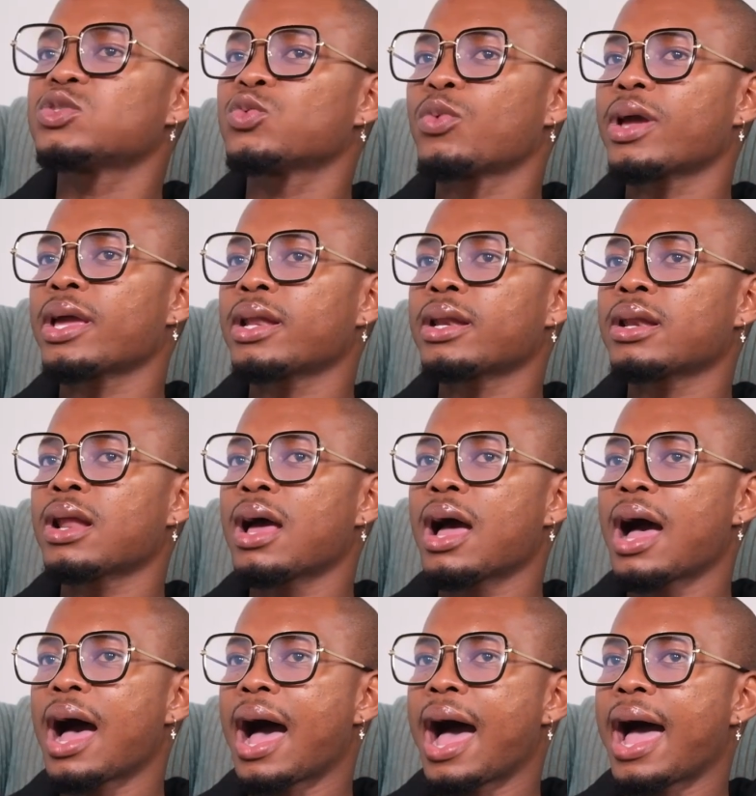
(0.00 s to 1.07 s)
when
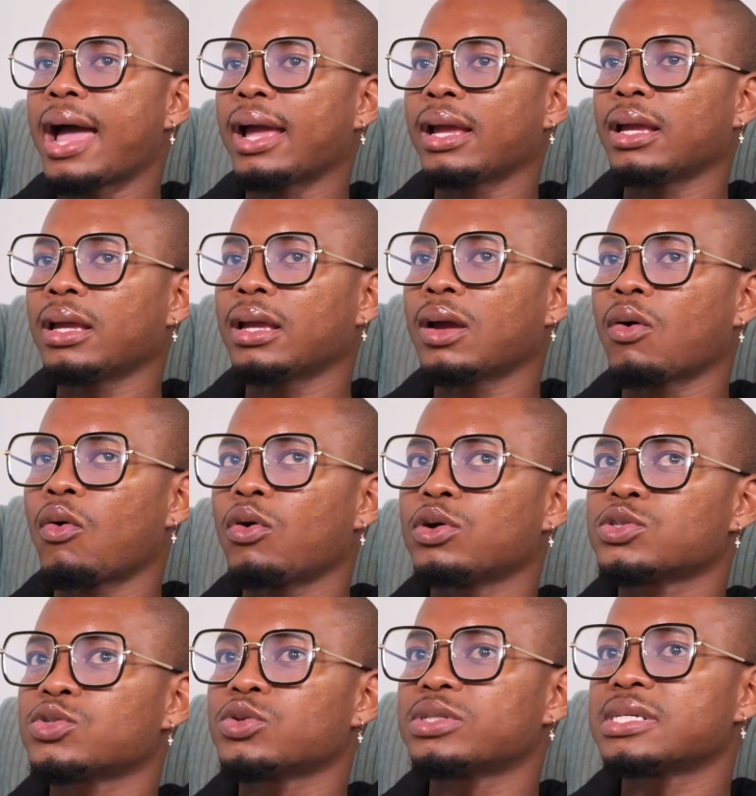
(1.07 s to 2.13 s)
I
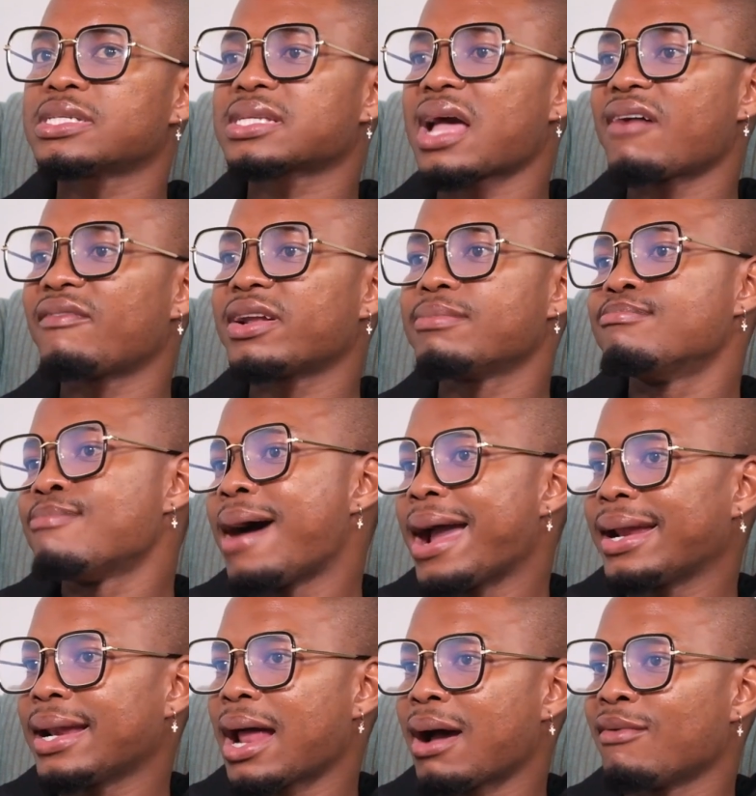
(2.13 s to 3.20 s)
also discovered my
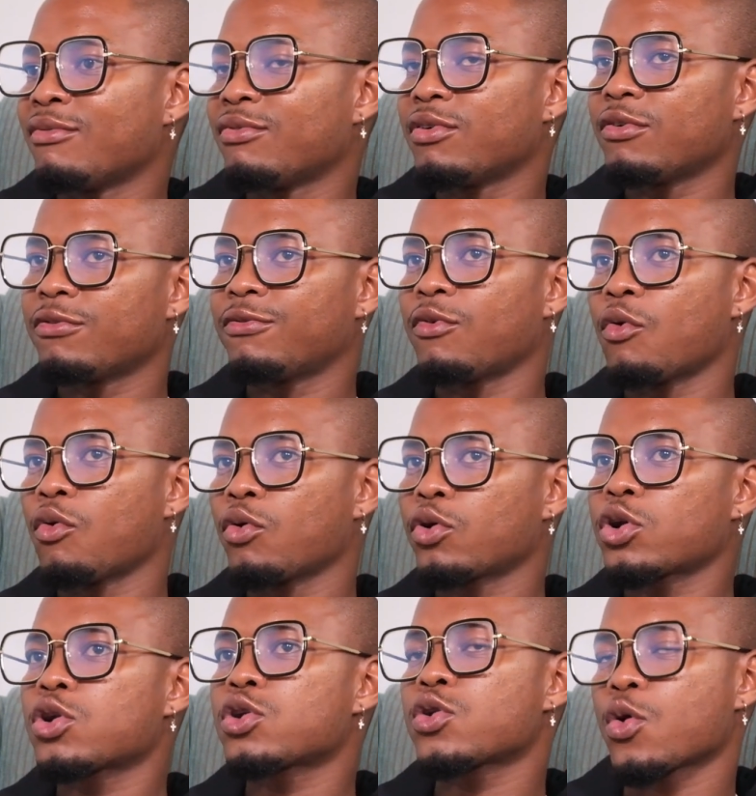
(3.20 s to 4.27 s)
love for
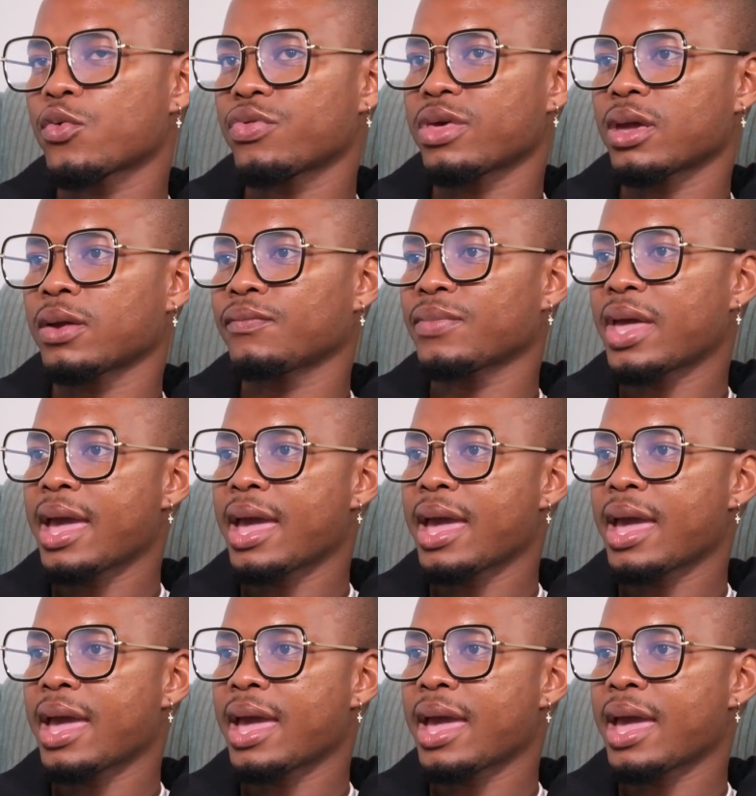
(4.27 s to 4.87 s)
clothing.